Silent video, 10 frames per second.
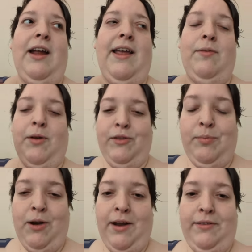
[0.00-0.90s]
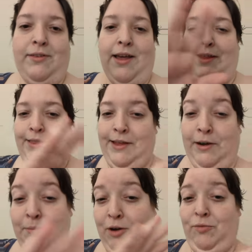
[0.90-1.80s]
as well as the price, I think they're
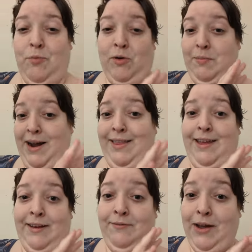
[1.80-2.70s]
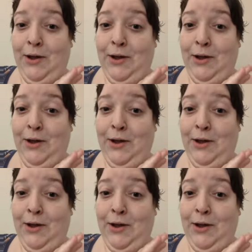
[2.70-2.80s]
much more my thing